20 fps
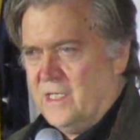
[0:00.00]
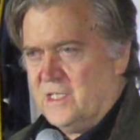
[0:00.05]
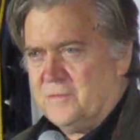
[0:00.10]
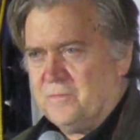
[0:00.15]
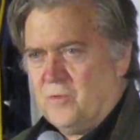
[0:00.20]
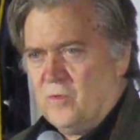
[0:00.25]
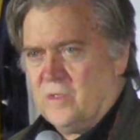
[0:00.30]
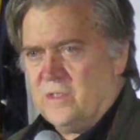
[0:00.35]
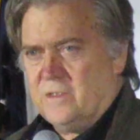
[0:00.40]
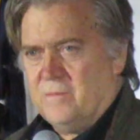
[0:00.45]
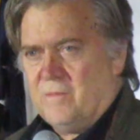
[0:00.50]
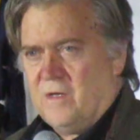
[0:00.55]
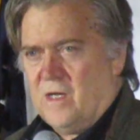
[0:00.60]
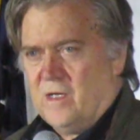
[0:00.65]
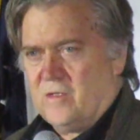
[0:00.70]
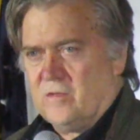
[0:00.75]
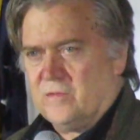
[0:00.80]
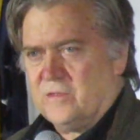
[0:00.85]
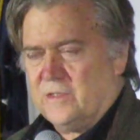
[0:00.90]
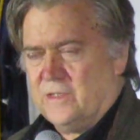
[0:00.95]
export
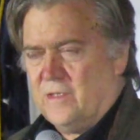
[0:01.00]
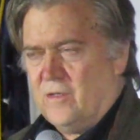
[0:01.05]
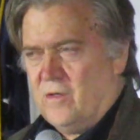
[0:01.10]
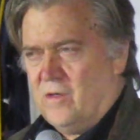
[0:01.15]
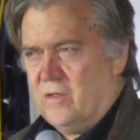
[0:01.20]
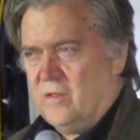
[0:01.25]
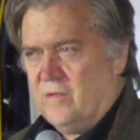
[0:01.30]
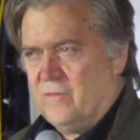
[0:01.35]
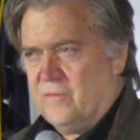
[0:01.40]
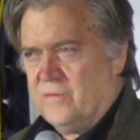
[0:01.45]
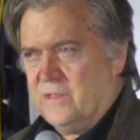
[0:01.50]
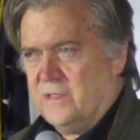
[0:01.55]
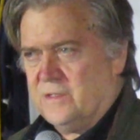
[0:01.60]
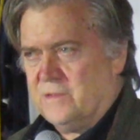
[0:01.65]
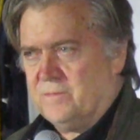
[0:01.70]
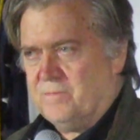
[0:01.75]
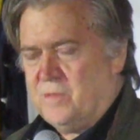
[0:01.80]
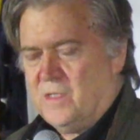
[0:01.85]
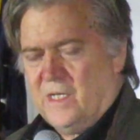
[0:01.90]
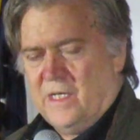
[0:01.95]
democracy all over
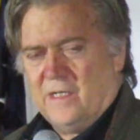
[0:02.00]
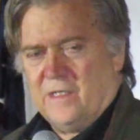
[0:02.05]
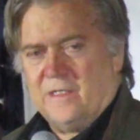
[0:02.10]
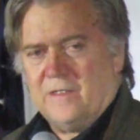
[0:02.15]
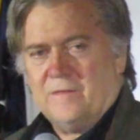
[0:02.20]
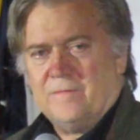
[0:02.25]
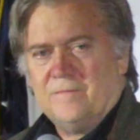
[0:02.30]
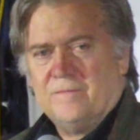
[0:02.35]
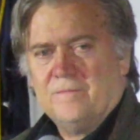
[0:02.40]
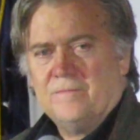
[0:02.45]
this planet.